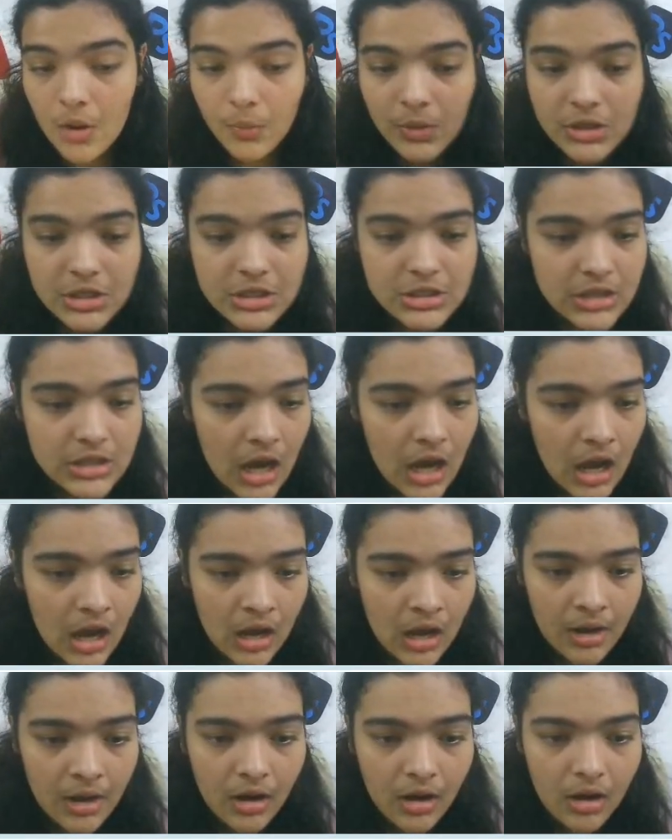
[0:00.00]
just
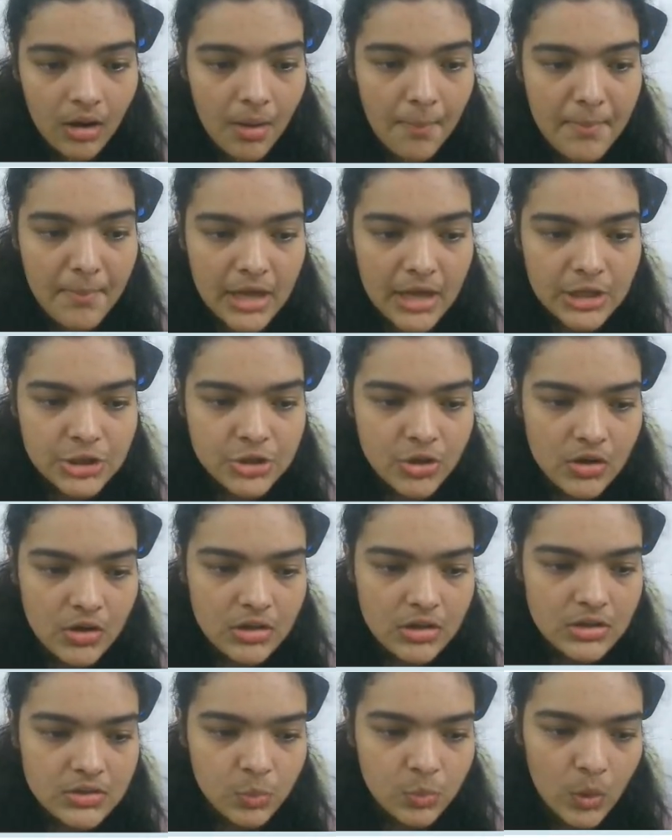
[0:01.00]
make sure
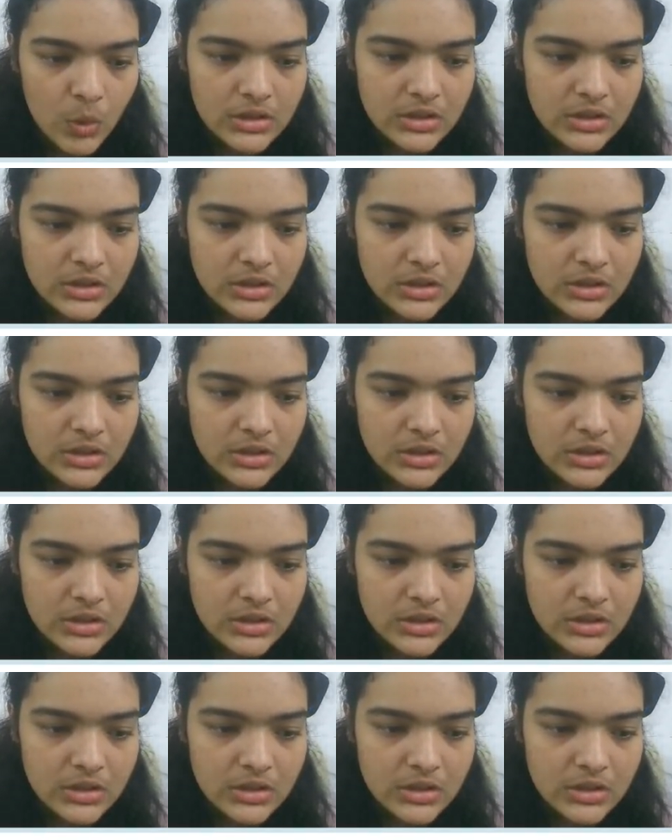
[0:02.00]
this works